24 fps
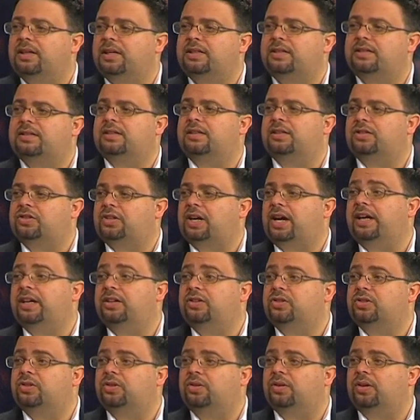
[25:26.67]
needs to
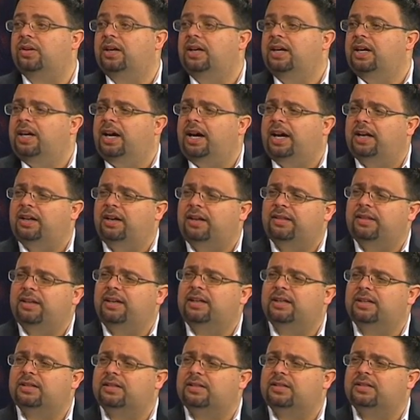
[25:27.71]
change you. And I
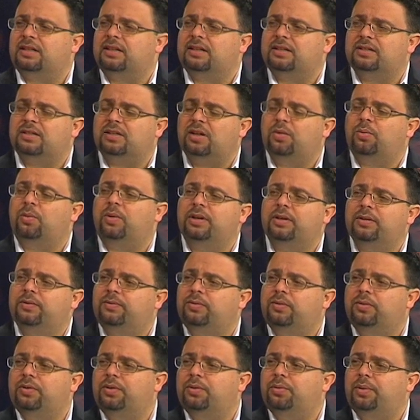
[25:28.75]
think it's so
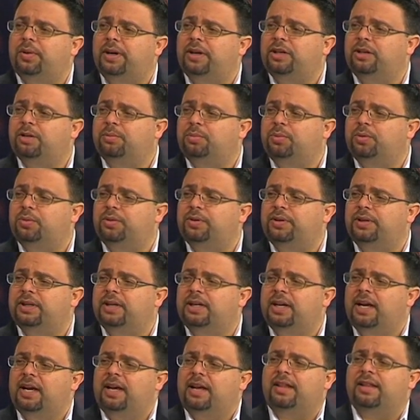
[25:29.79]
wonderful the way you put it,
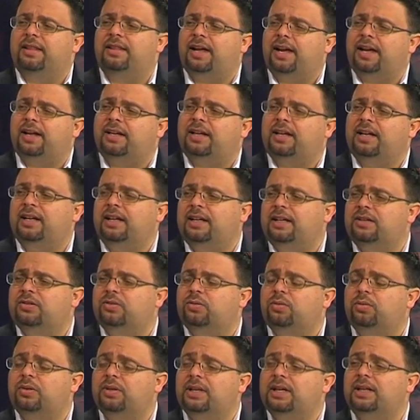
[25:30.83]
that it is
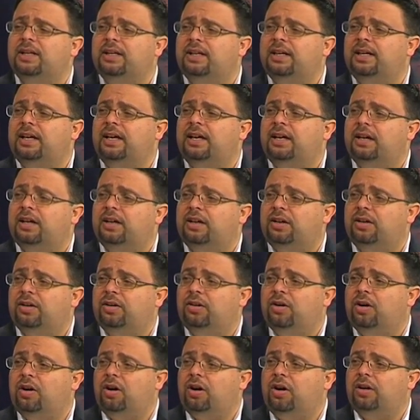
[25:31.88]
really,
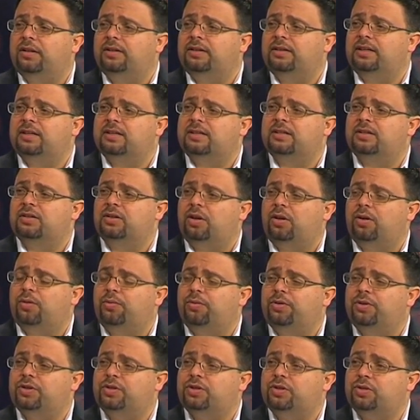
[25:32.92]
God does not
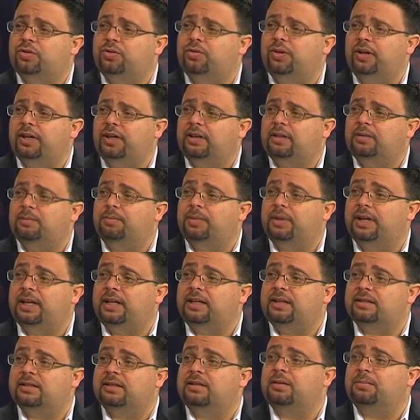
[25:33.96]
restrict, but
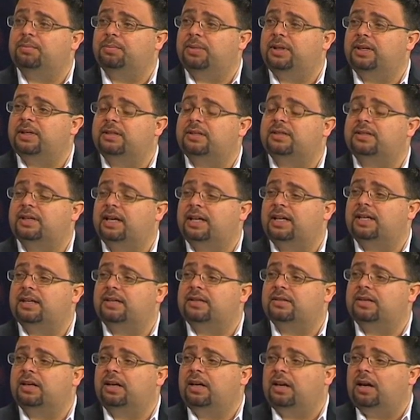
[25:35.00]
He simply
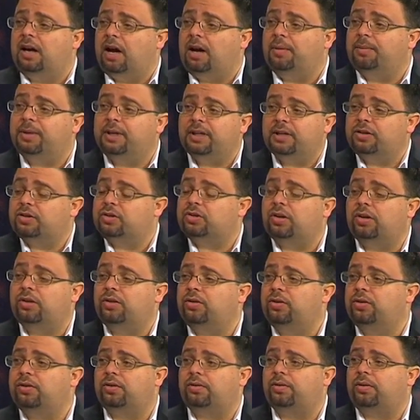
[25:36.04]
says, I'm going to show
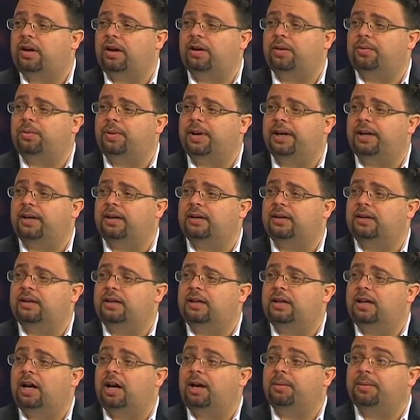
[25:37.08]
you the right way.
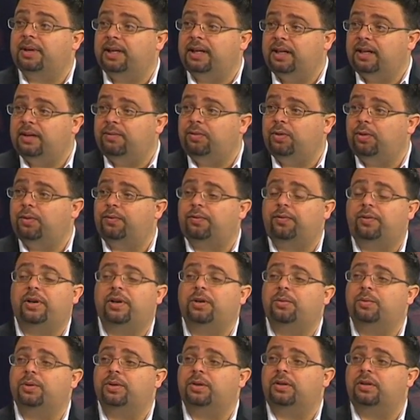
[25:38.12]
I'm going to give you free
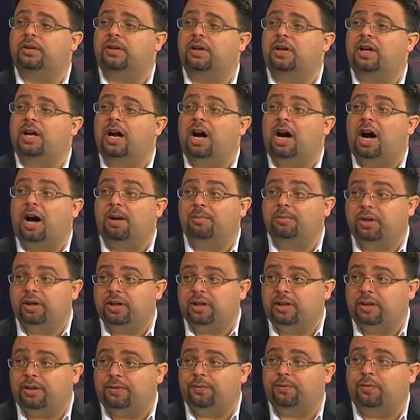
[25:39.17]
will. I'm not
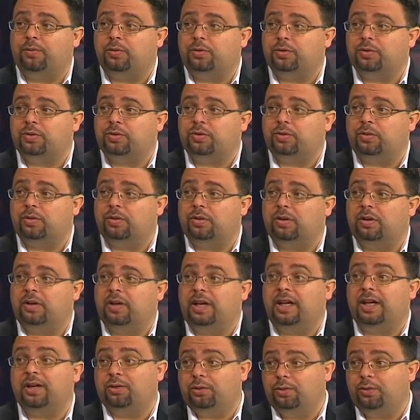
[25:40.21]
going to force you.
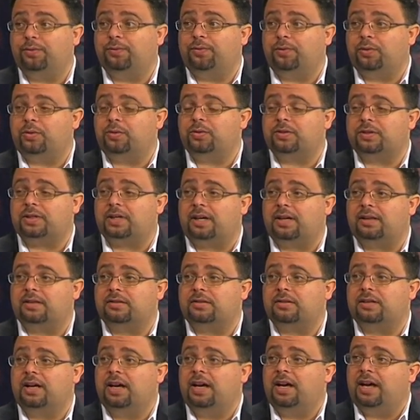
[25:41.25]
He could force
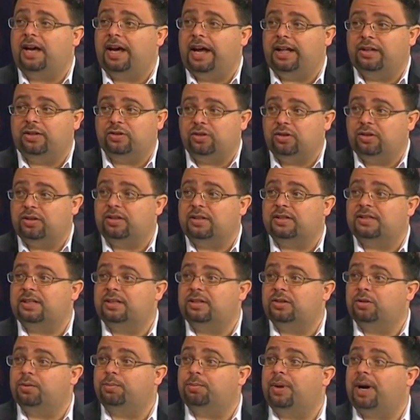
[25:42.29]
us and turn us
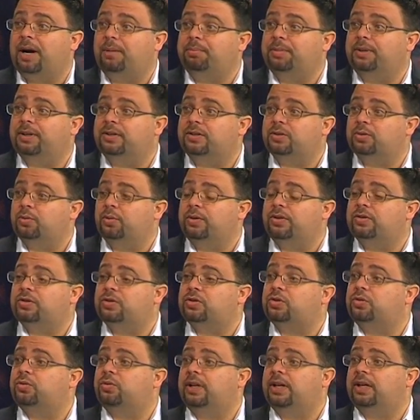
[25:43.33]
into puppets with
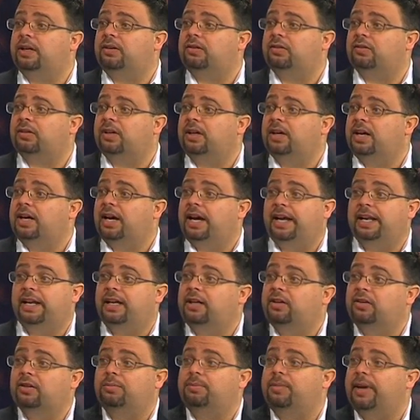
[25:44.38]
strings, and He
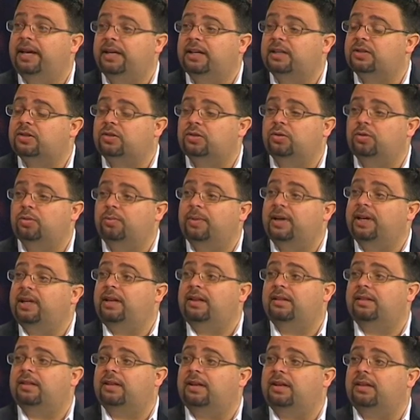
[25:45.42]
could make us do many
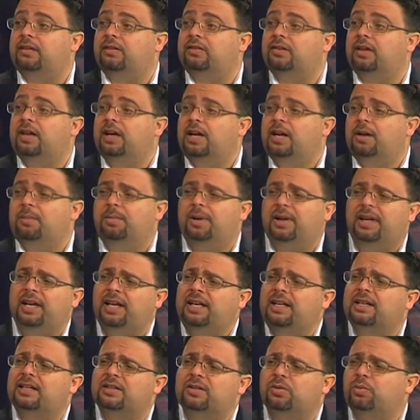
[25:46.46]
things, but
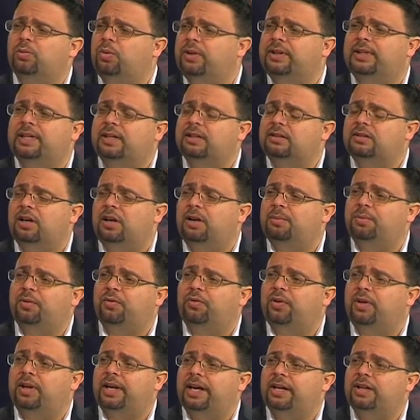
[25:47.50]
He doesn't want that type
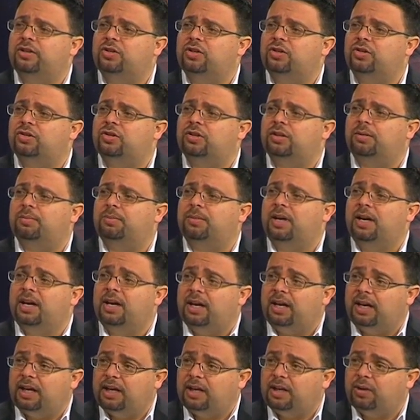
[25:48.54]
of relationship.
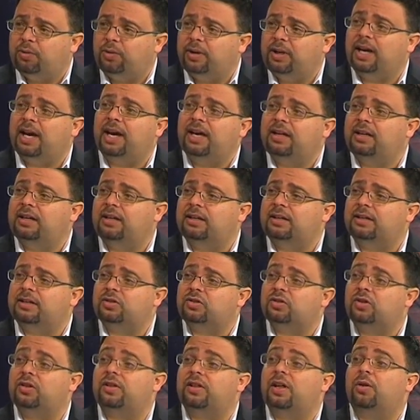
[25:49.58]
He created us
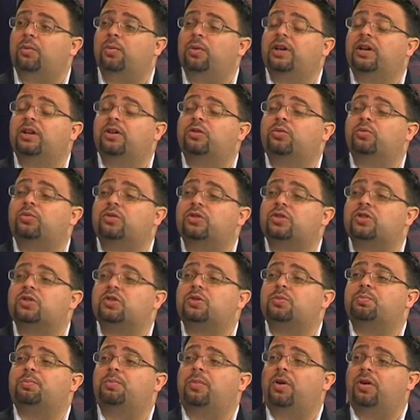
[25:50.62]
so that we could
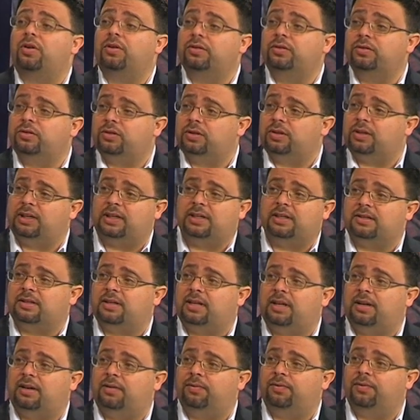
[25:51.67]
respond to His
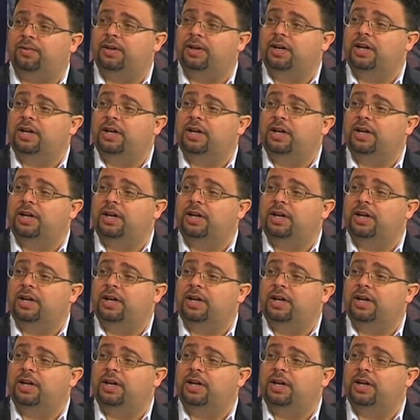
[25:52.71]
love,